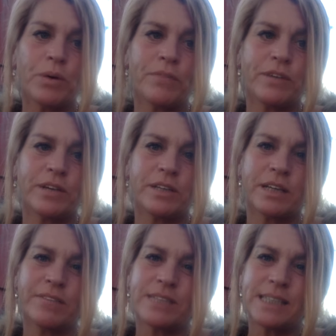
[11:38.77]
if it could
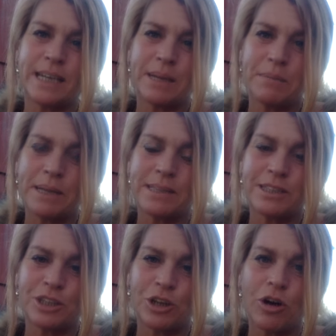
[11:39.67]
give us any
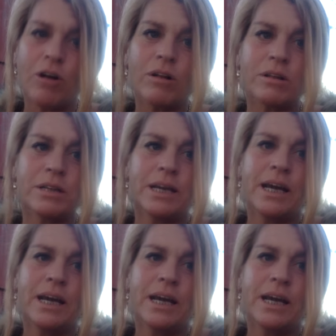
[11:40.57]
message at all,